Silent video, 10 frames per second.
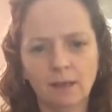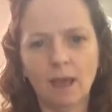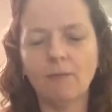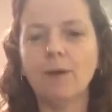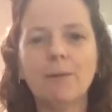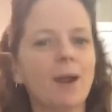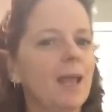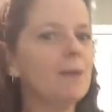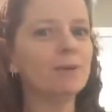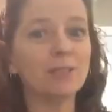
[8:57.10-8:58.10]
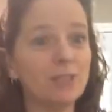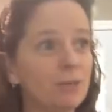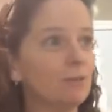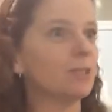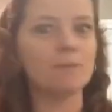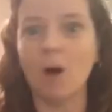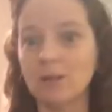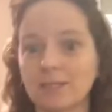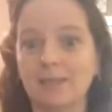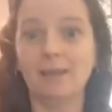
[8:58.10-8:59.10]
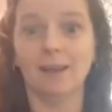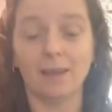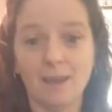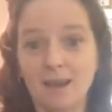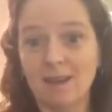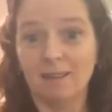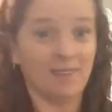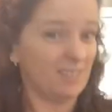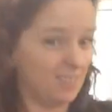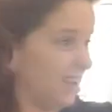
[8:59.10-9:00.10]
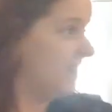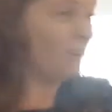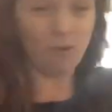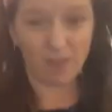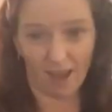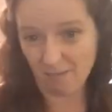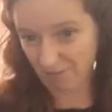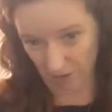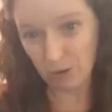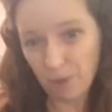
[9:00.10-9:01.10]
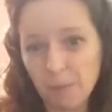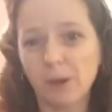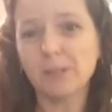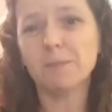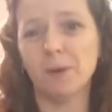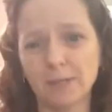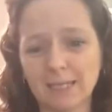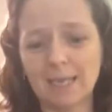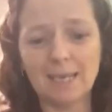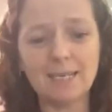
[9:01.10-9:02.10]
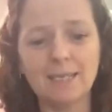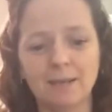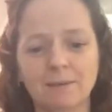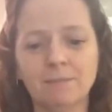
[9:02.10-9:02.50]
If we were able to do the smallest thing, like say no to that food we weren't supposed to eat,